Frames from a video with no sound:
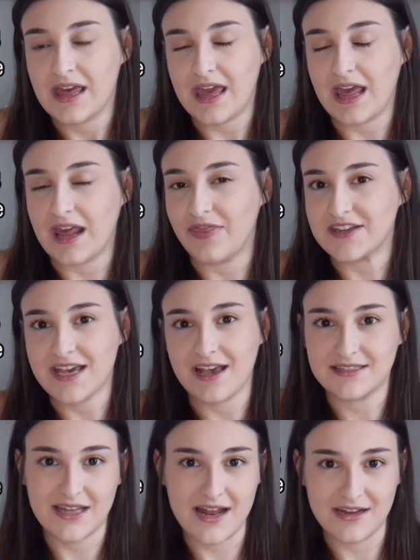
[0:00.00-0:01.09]
And the
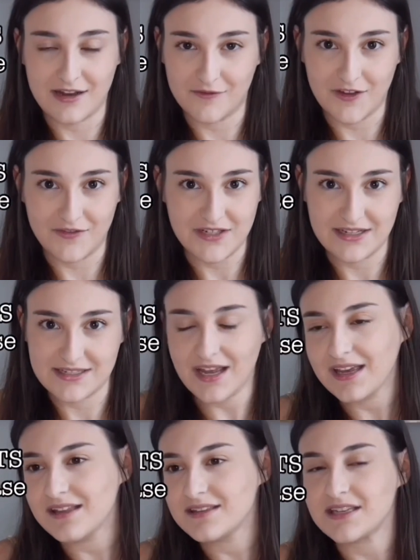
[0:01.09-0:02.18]
test ended in 15
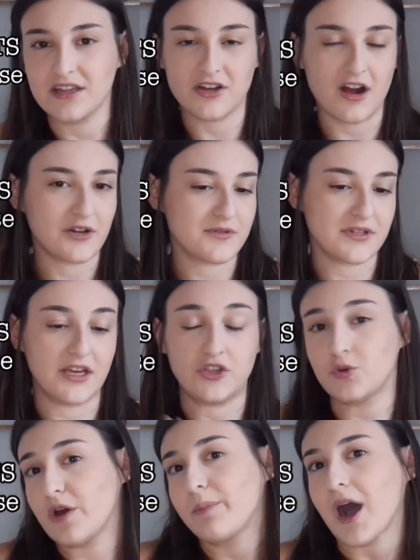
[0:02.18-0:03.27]
seconds, and the doctor was like, you
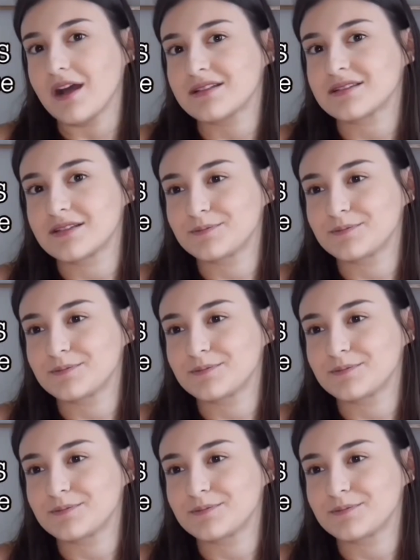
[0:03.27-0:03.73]
have POTS.